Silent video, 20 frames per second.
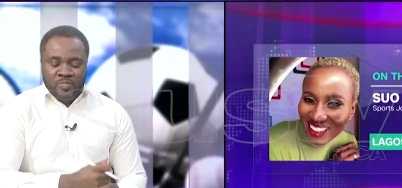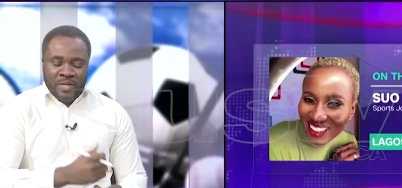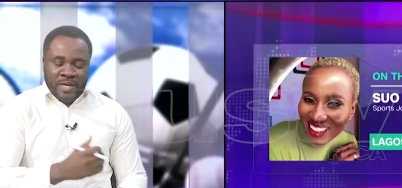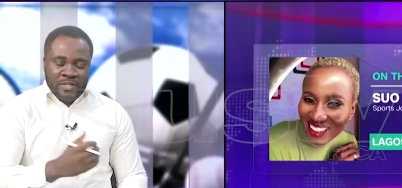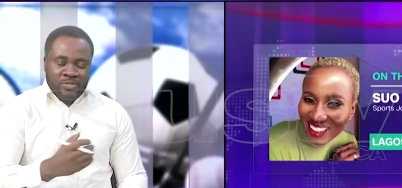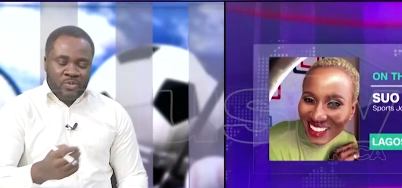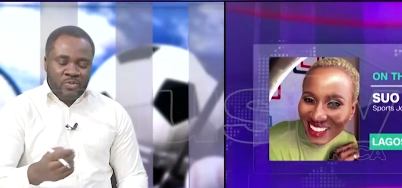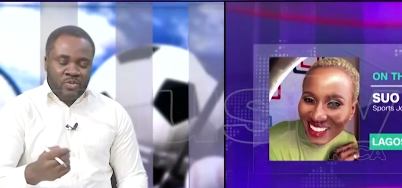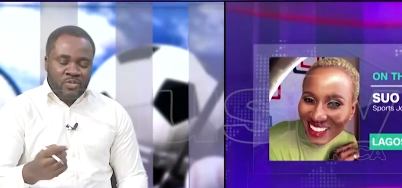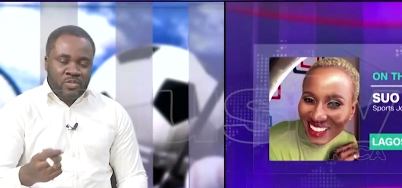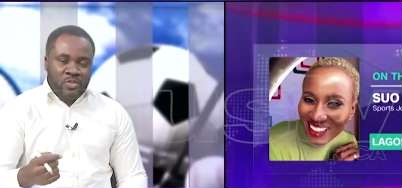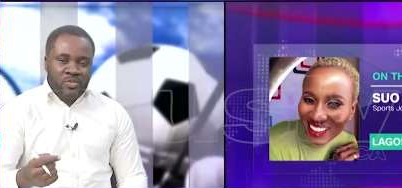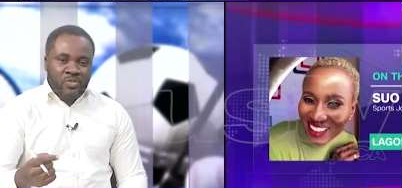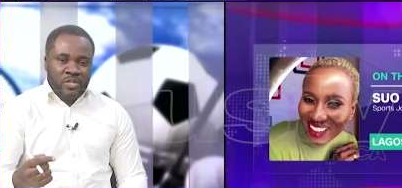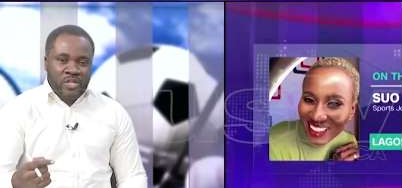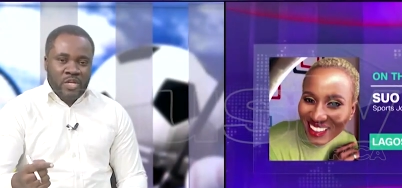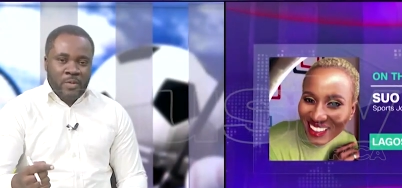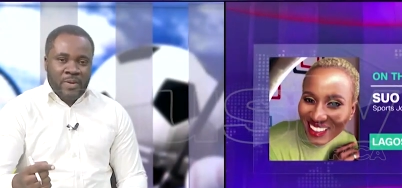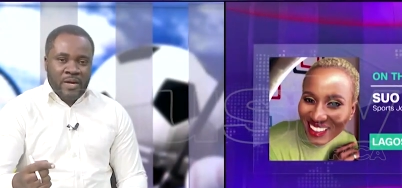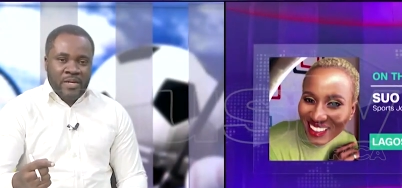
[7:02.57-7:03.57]
Speaker 1: And still
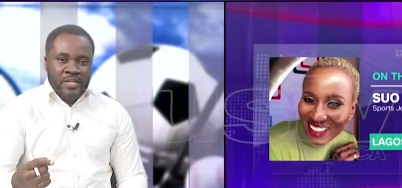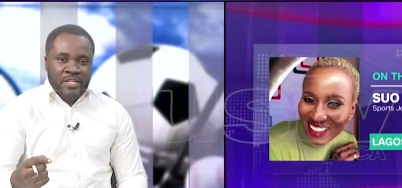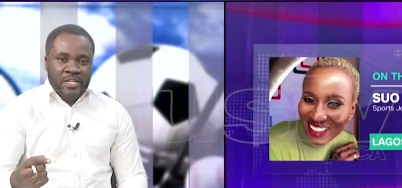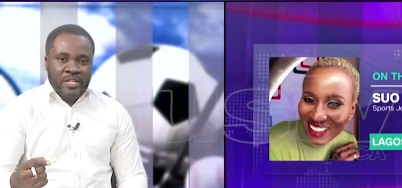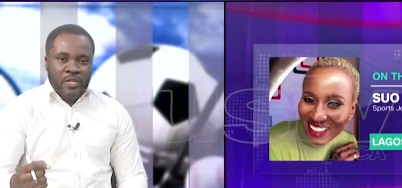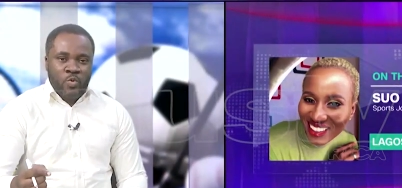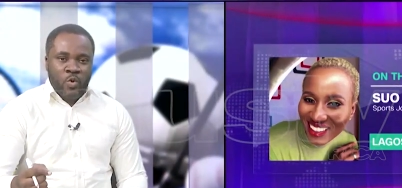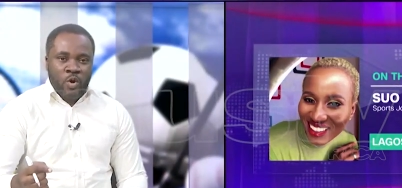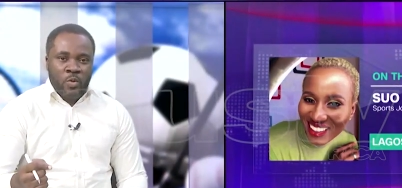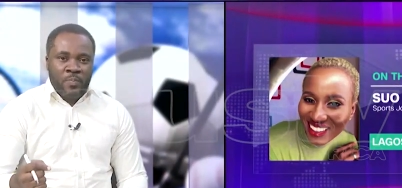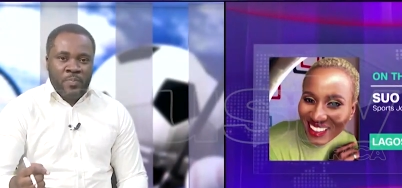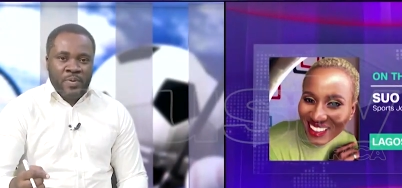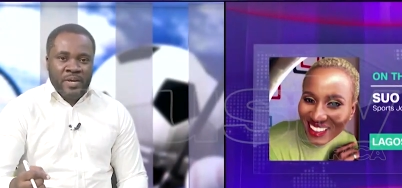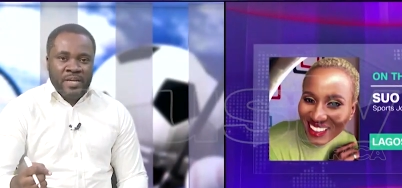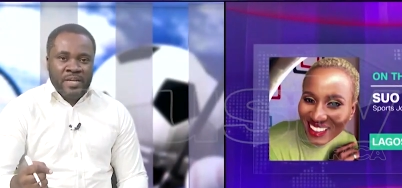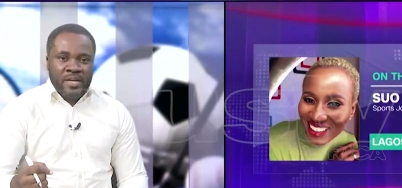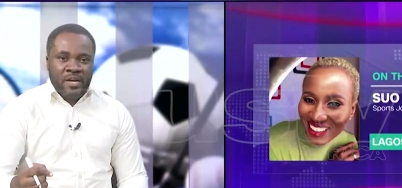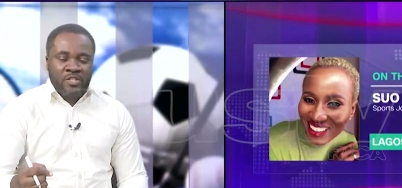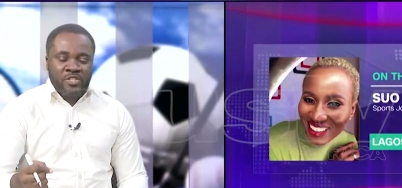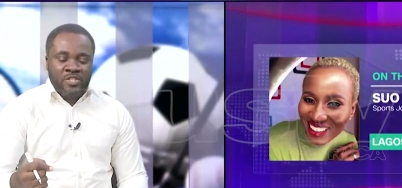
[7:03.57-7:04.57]
talking about the equal
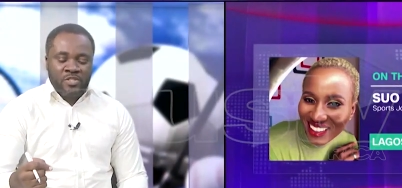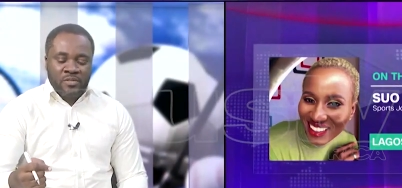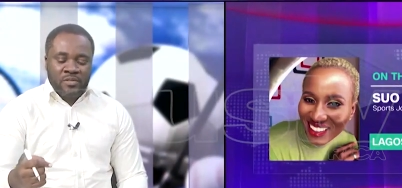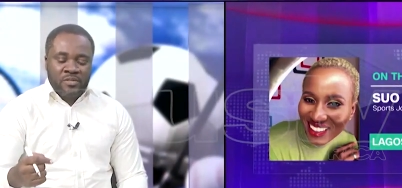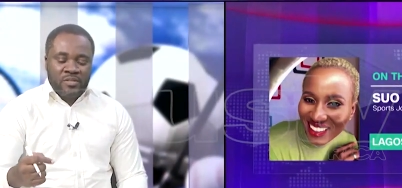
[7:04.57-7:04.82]
pay now, do you